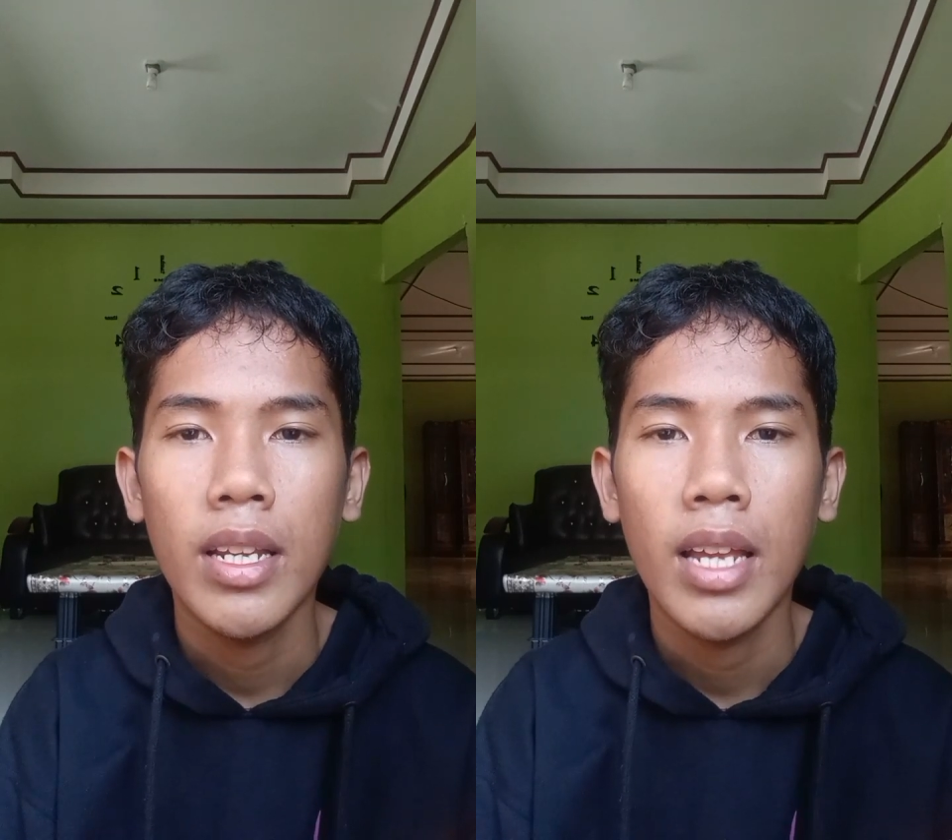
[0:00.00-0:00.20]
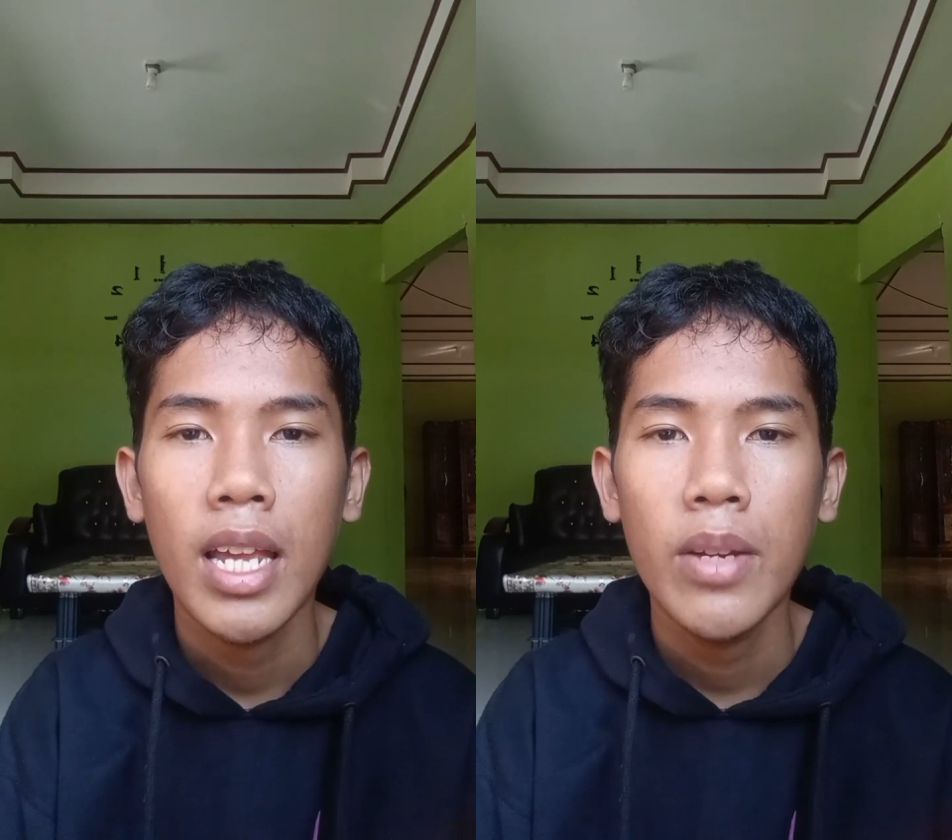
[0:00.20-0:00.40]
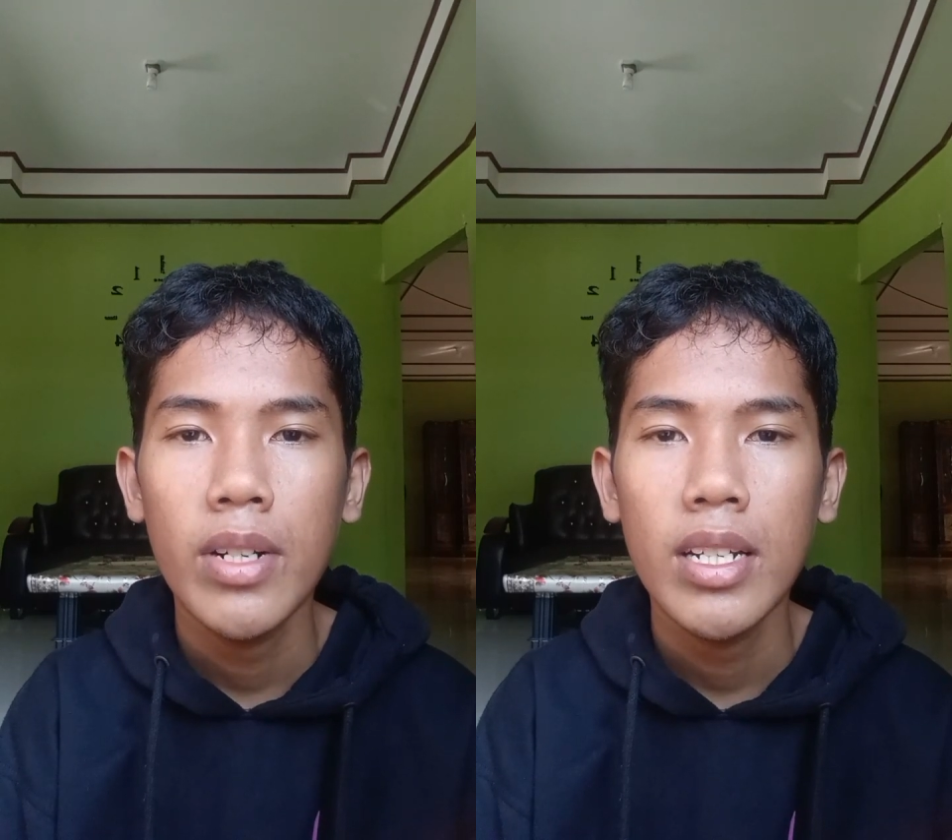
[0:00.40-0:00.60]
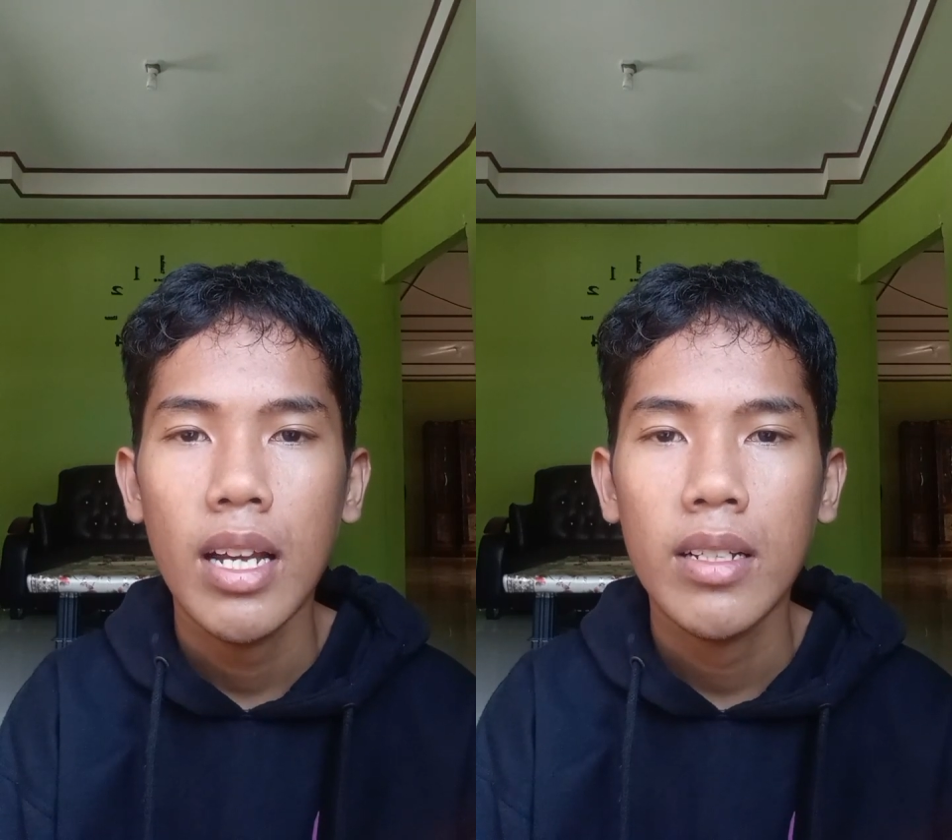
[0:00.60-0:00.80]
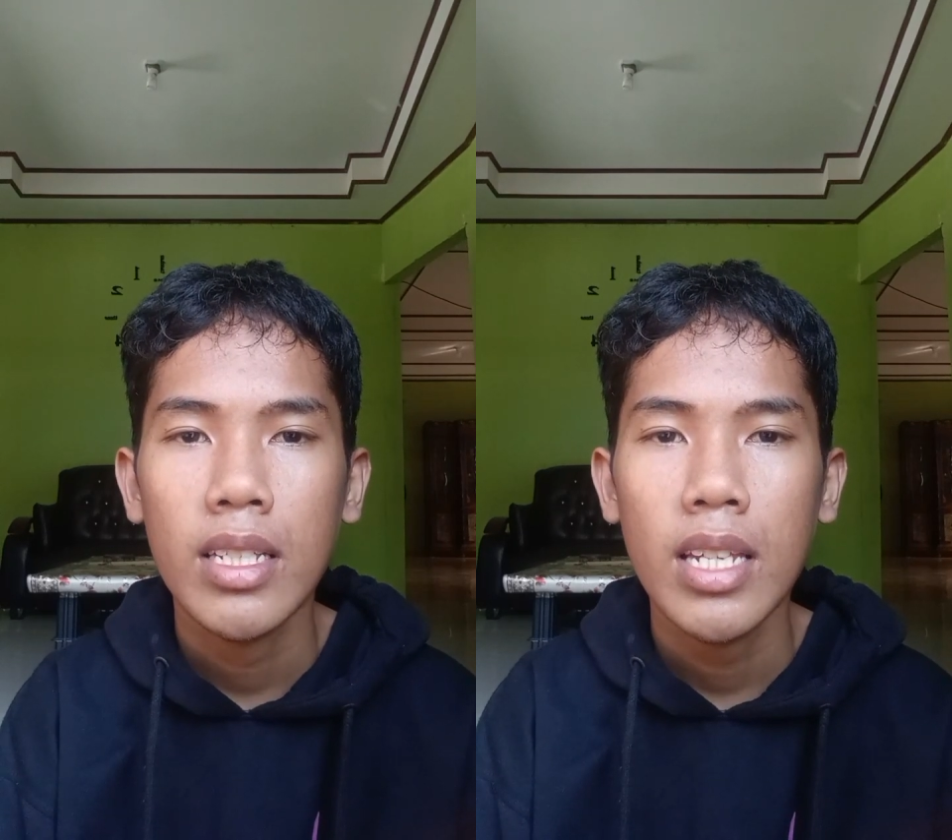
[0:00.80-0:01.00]
Hayward
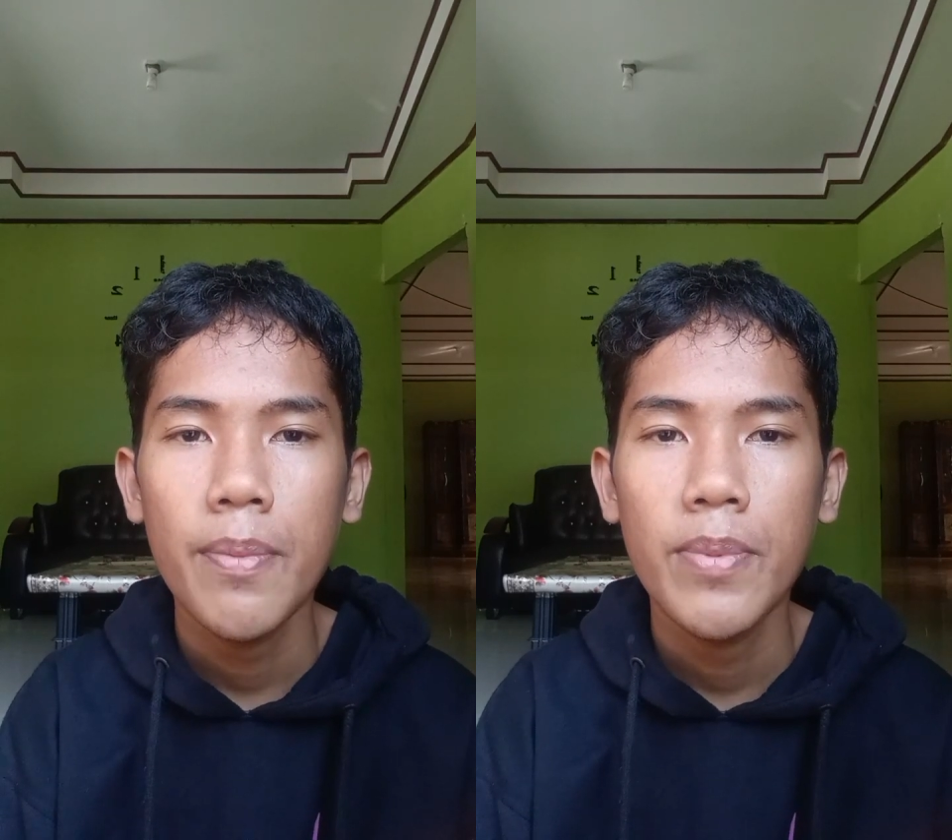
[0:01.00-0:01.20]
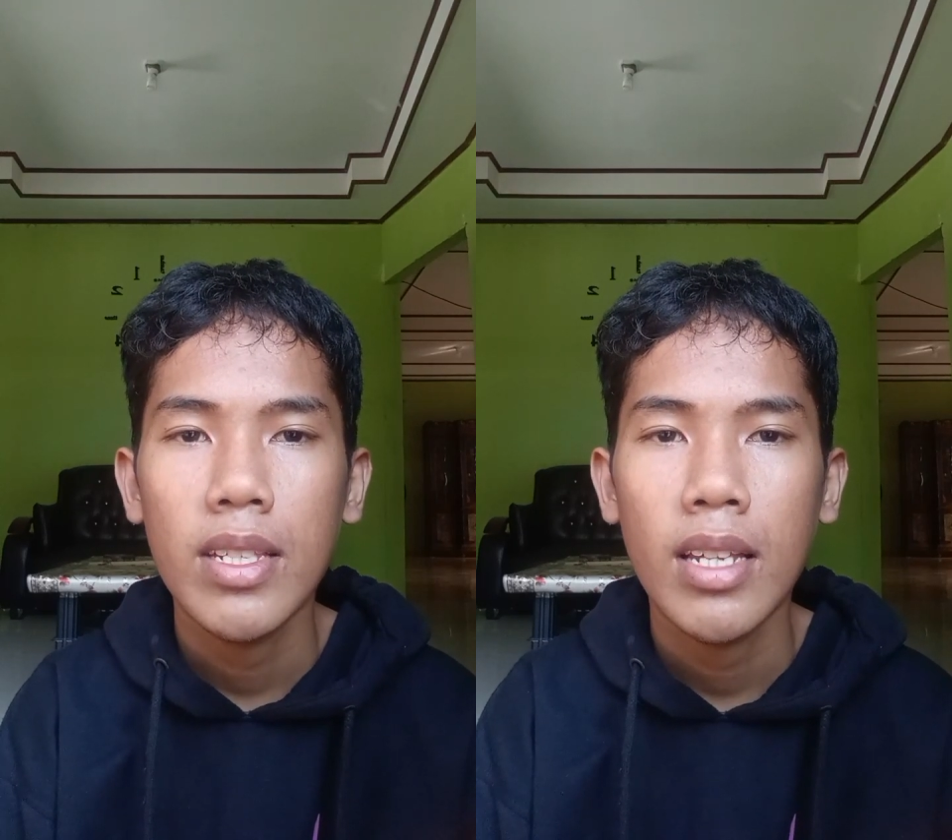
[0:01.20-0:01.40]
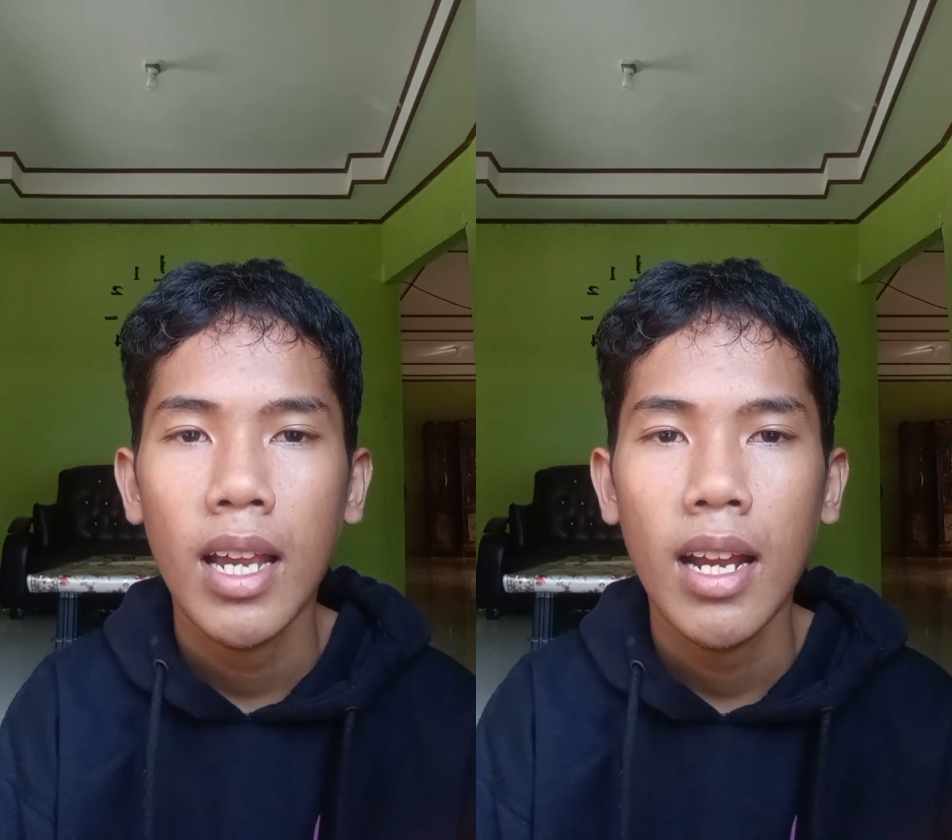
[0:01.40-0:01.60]
attempts